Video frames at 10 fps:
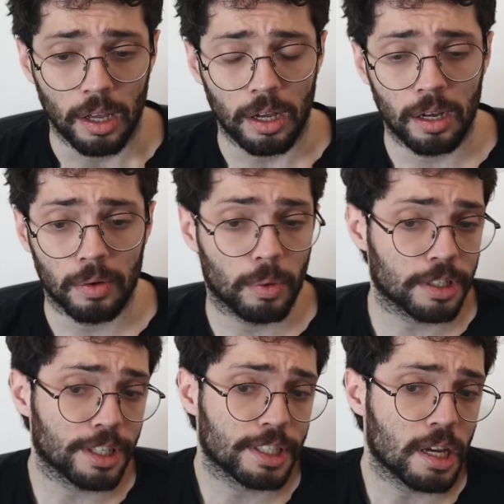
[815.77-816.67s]
What
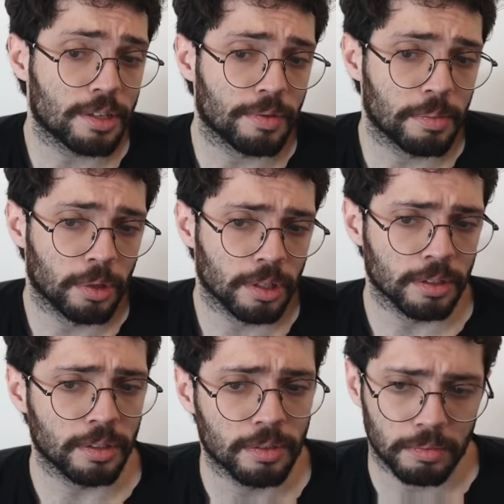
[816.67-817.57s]
is the size of the
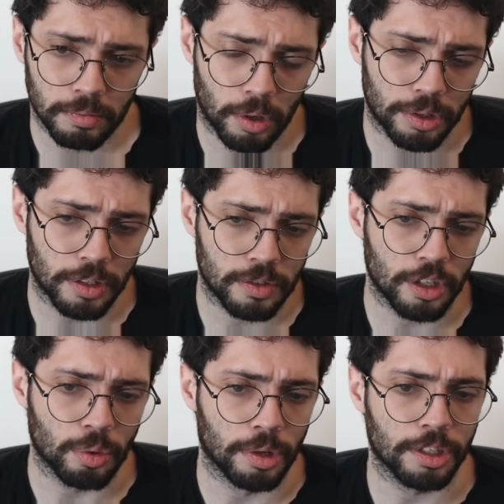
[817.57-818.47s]
Boolean? Well,
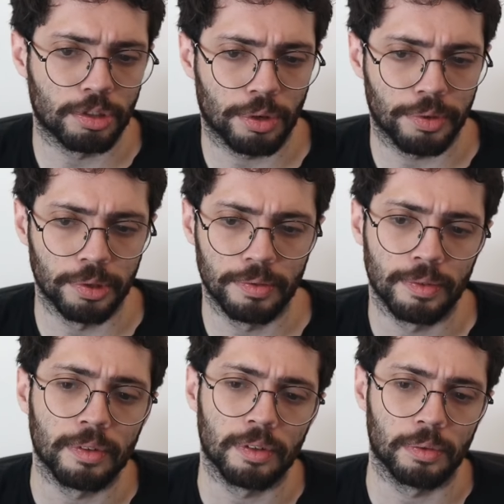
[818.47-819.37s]
this one is trivial.
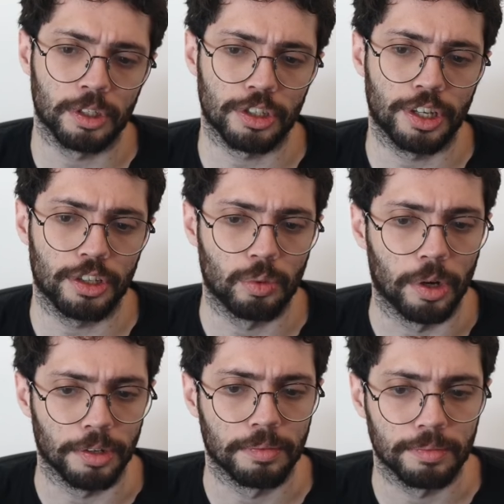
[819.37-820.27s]
We just say it's
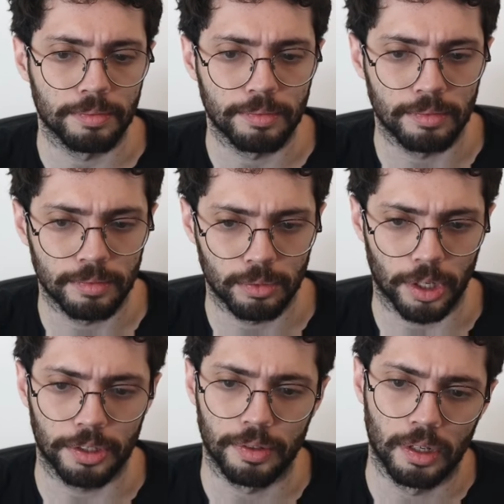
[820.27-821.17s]
1,
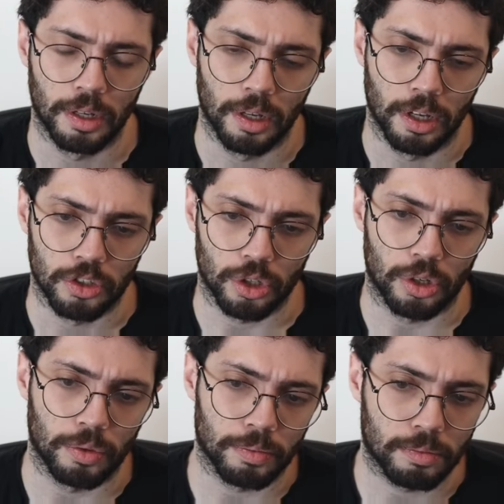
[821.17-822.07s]
right?
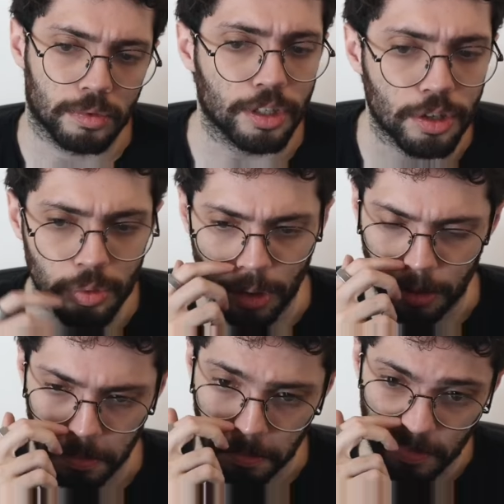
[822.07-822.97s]
So this is 1.
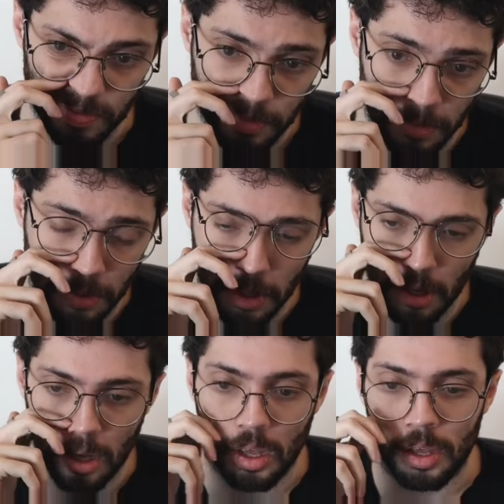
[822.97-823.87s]

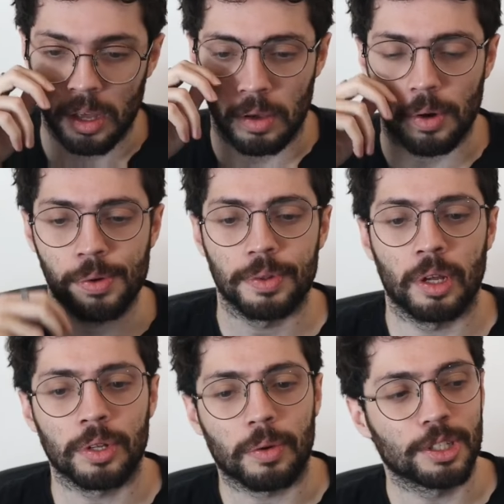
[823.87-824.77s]
Oh,
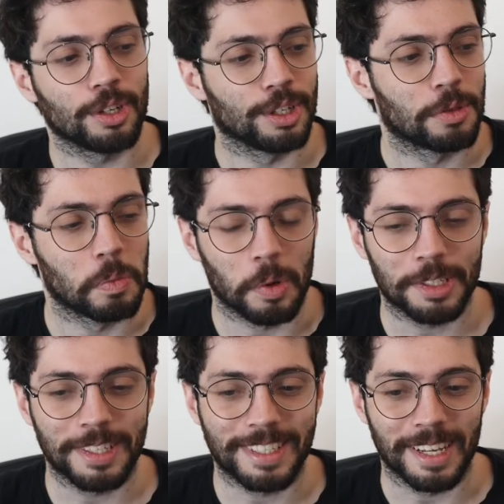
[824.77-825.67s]
now the question is, what
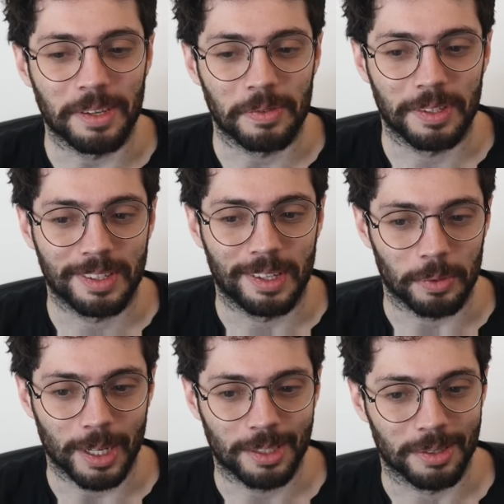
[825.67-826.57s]
is the size of the
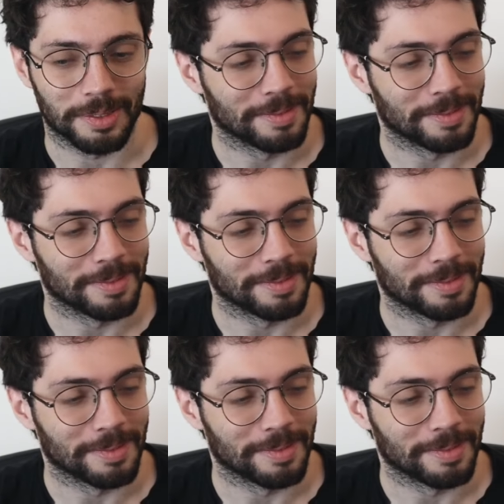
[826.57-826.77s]
rest?